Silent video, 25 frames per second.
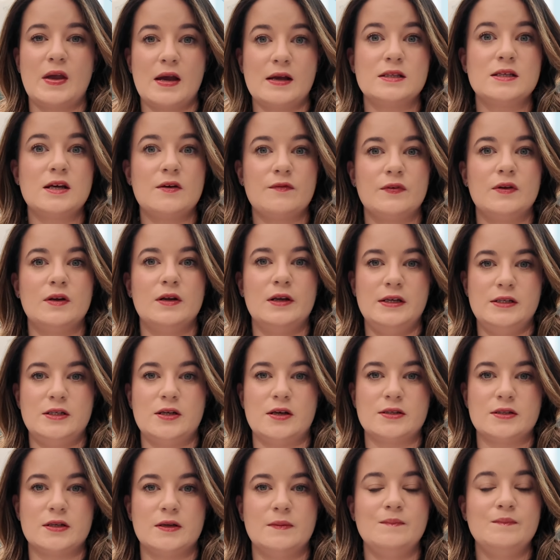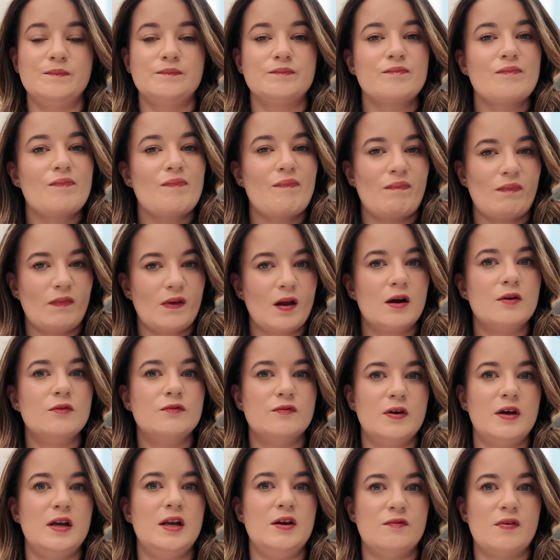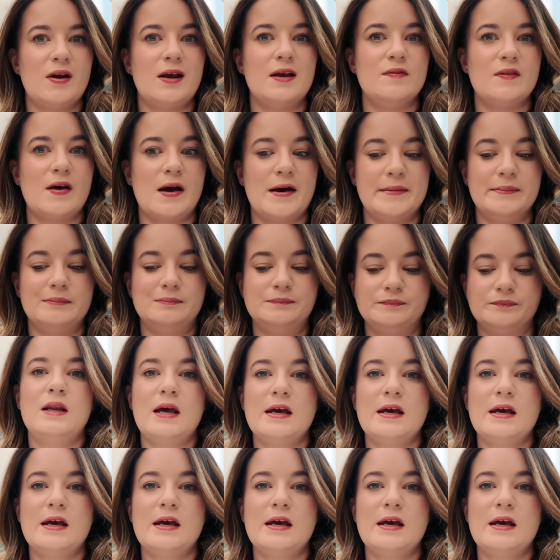That definitely doesn't. I really rate that.